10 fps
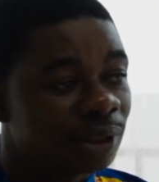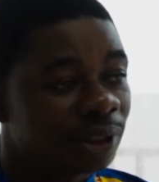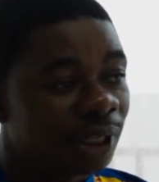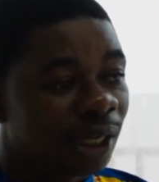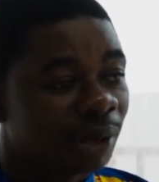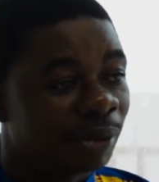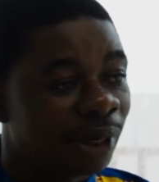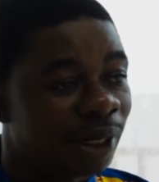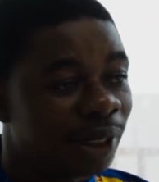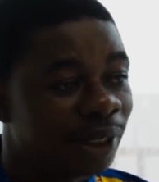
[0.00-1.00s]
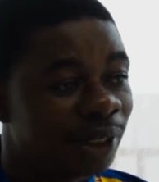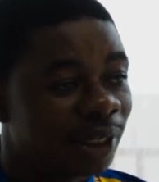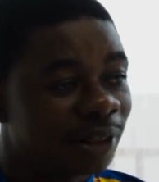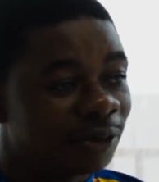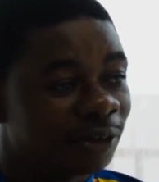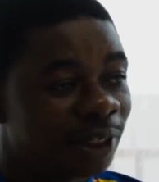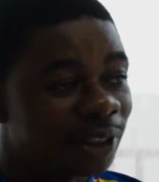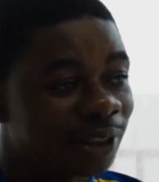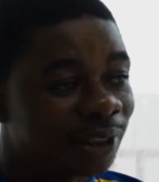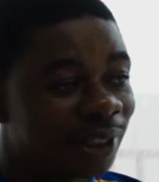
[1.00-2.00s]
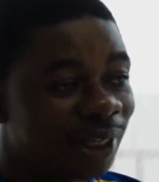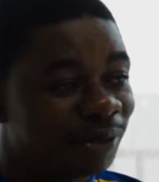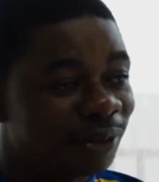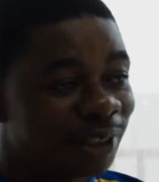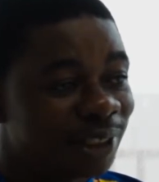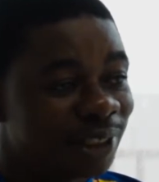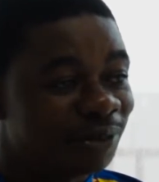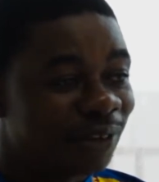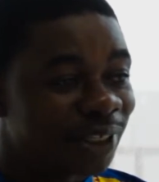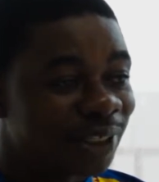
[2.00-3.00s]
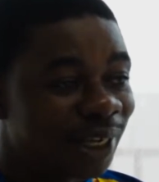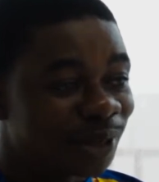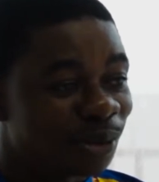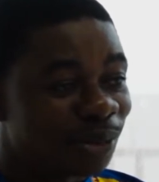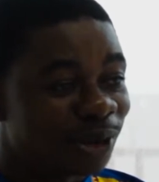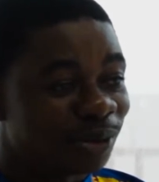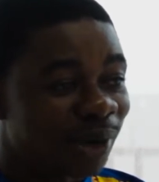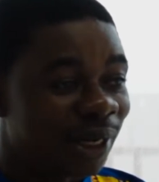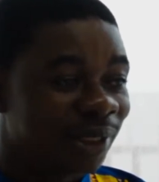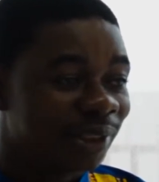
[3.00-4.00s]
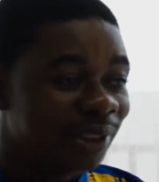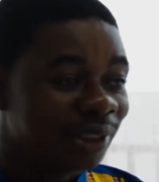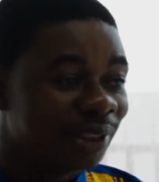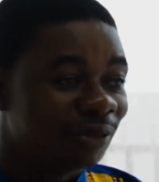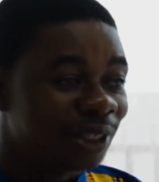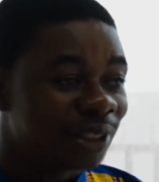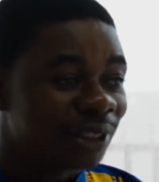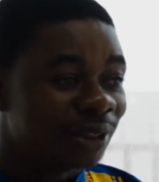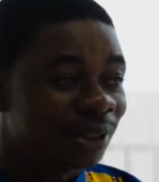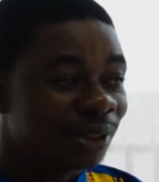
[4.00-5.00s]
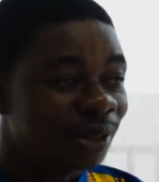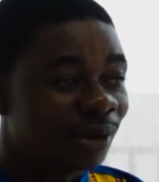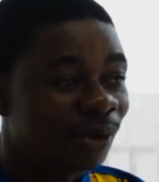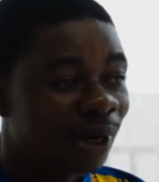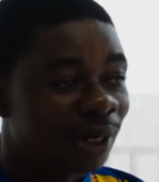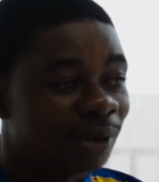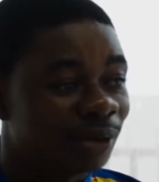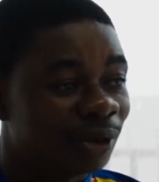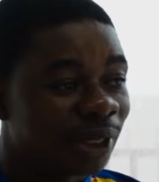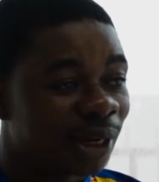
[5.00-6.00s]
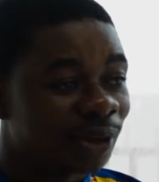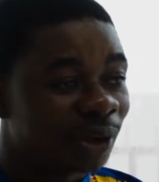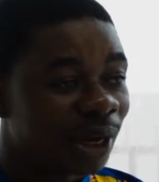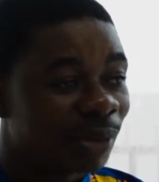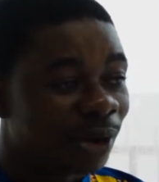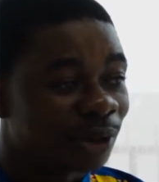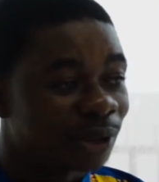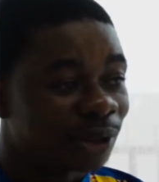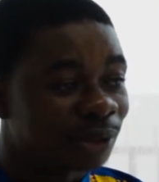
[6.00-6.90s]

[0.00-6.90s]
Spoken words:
Yeah, the difference in this university as compared to my university. One, we can talk about